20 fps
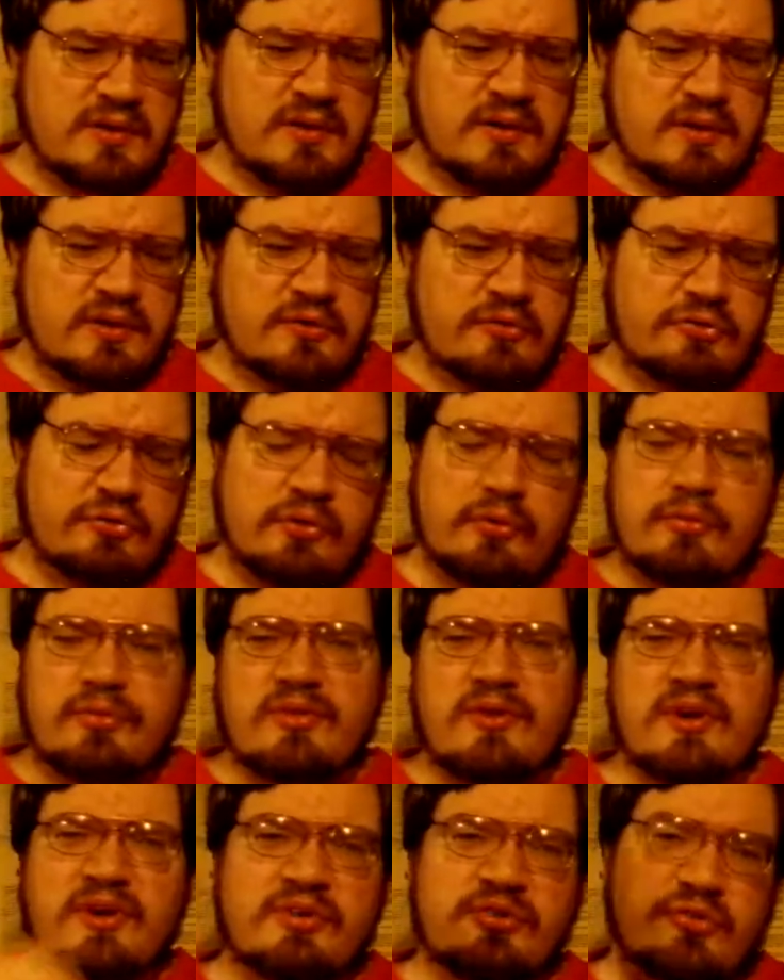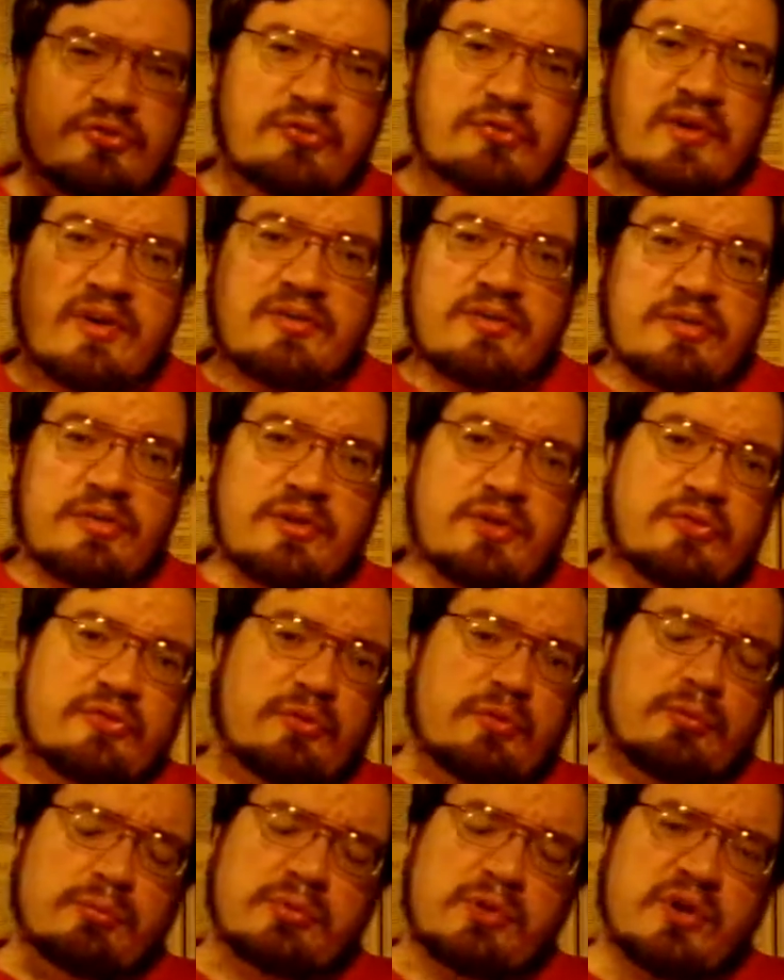So then I just found the things that were
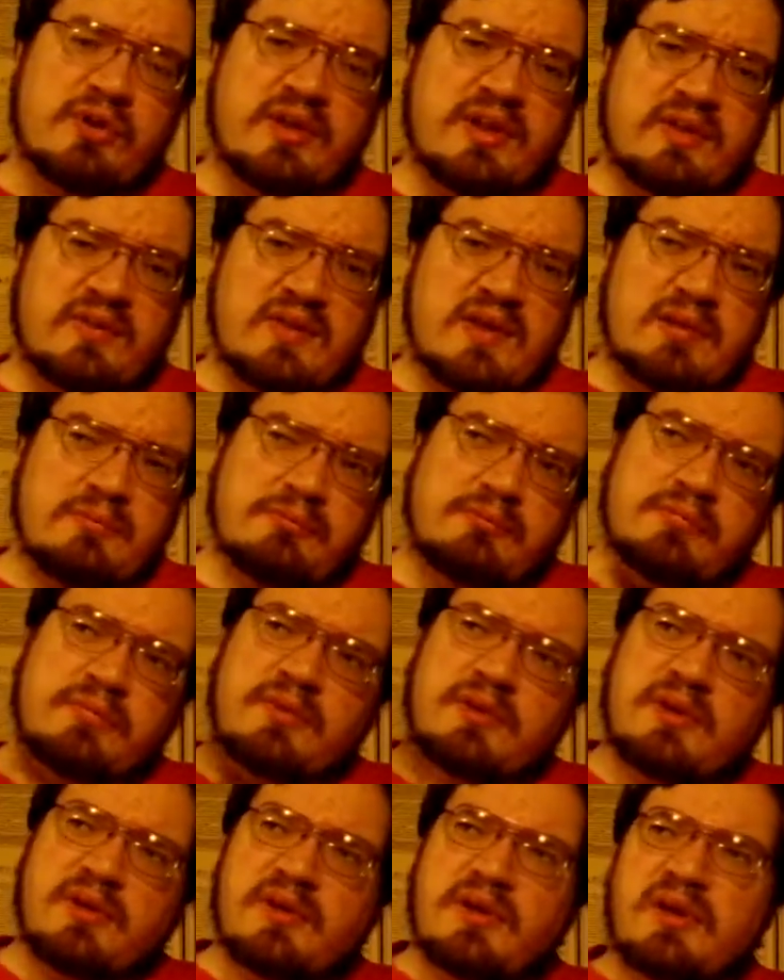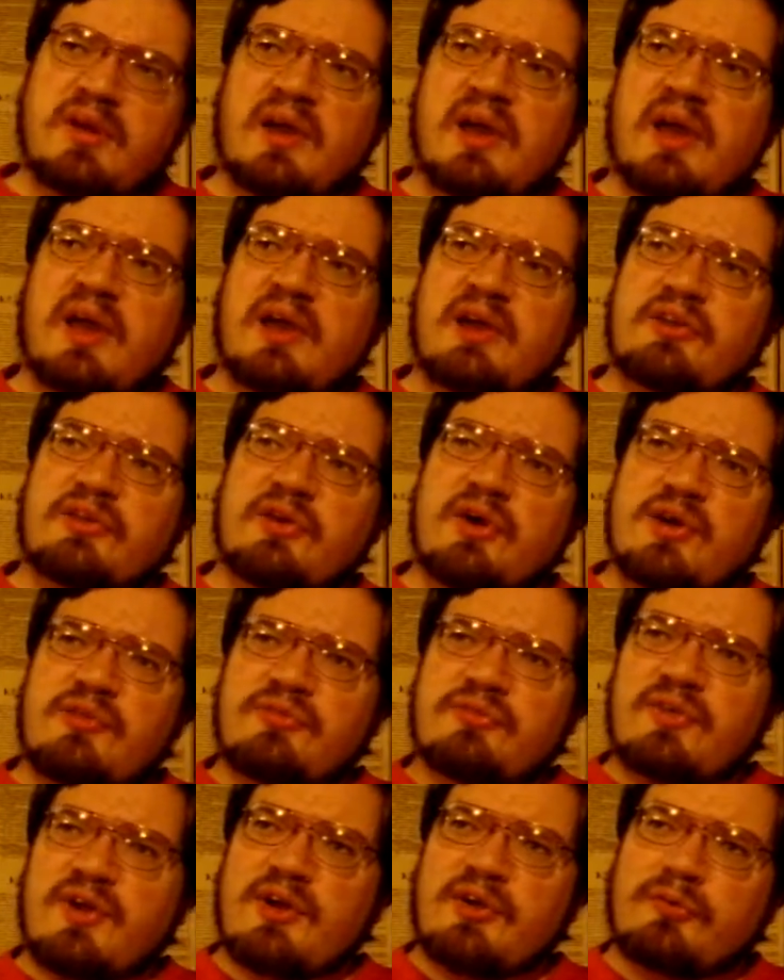blocking them, and I
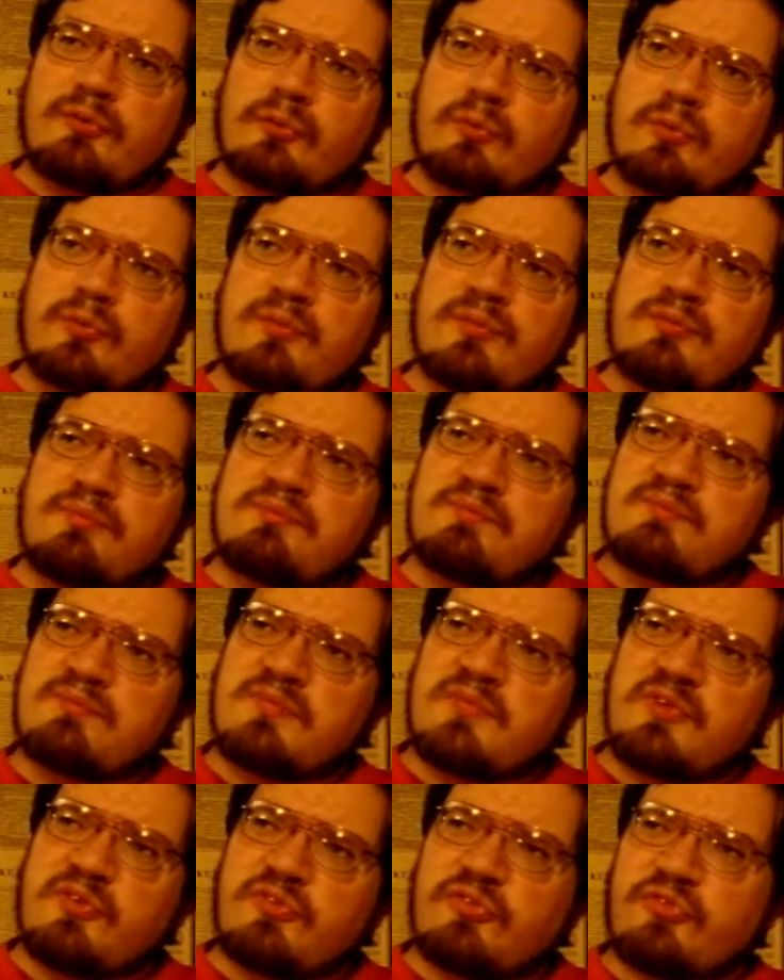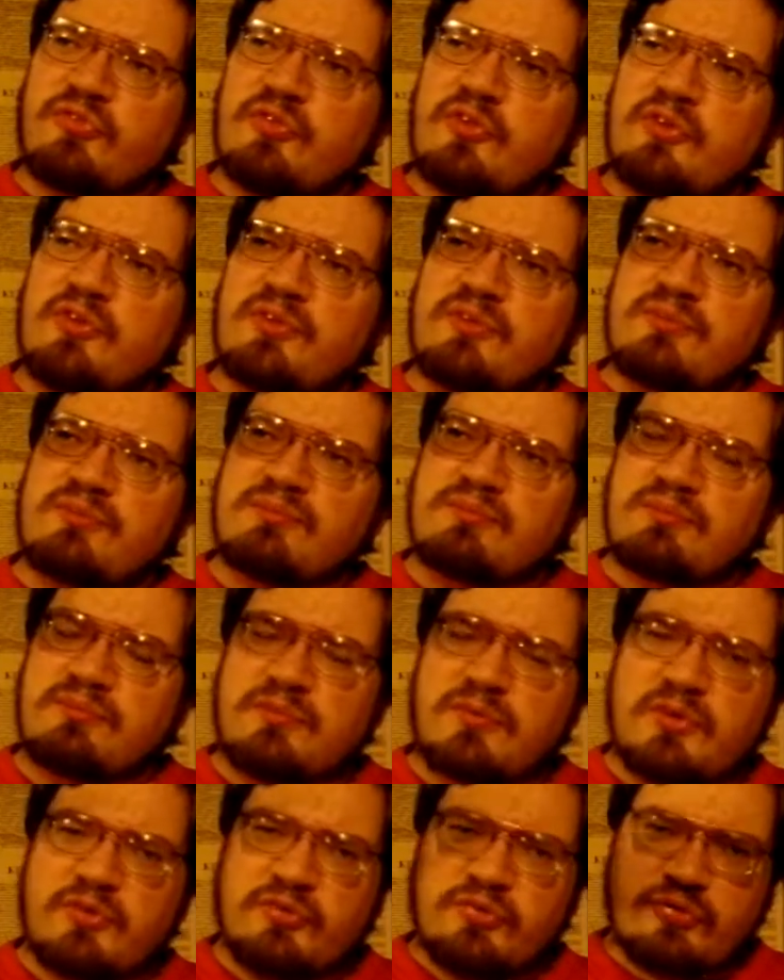found certain
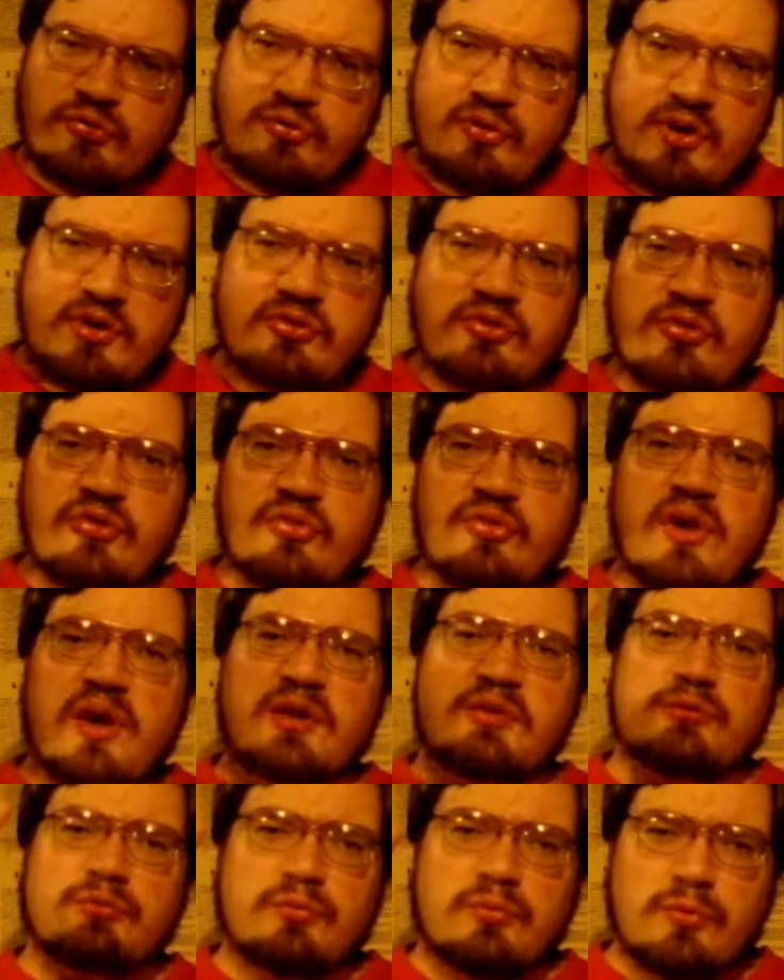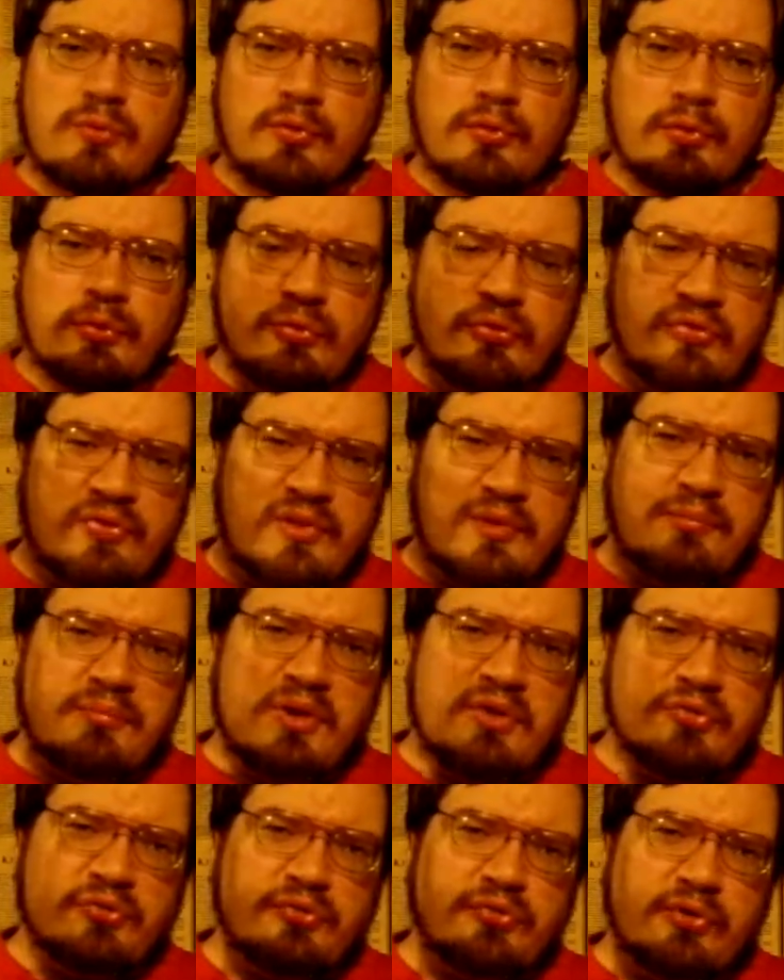structures and rules that
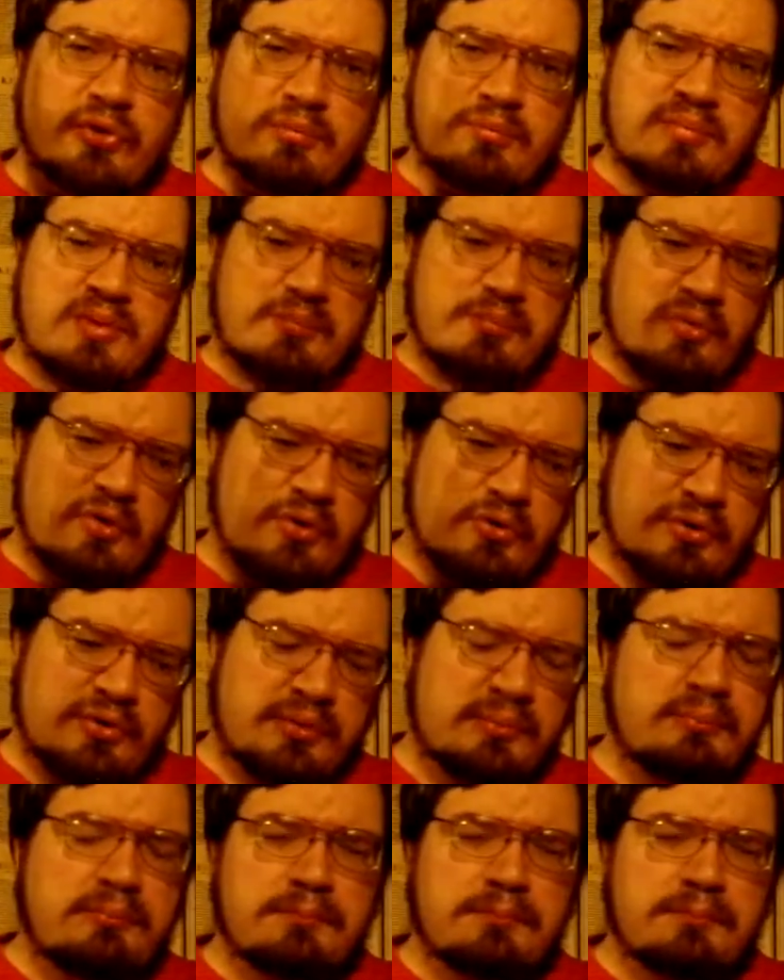must not be broken